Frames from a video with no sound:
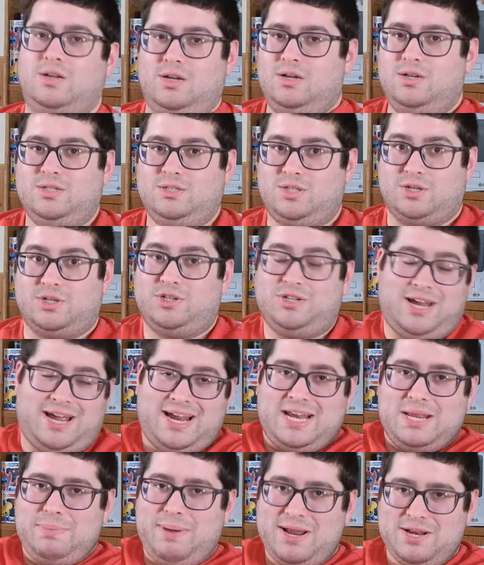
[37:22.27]
So you're not
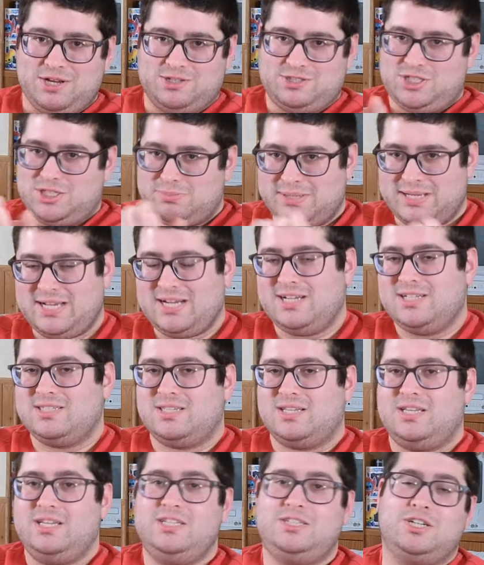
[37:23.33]
any better just because
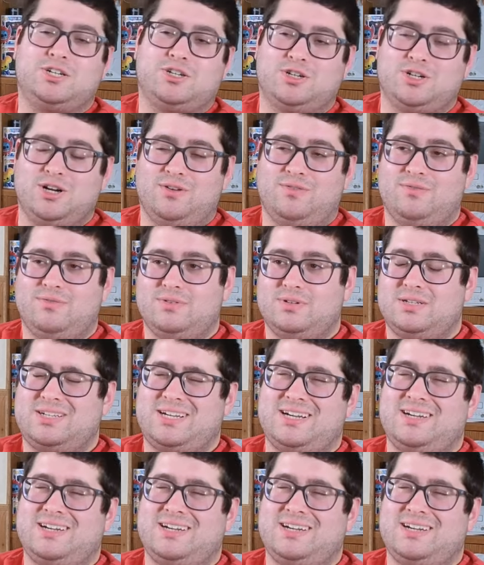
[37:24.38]
he took your girlfriend.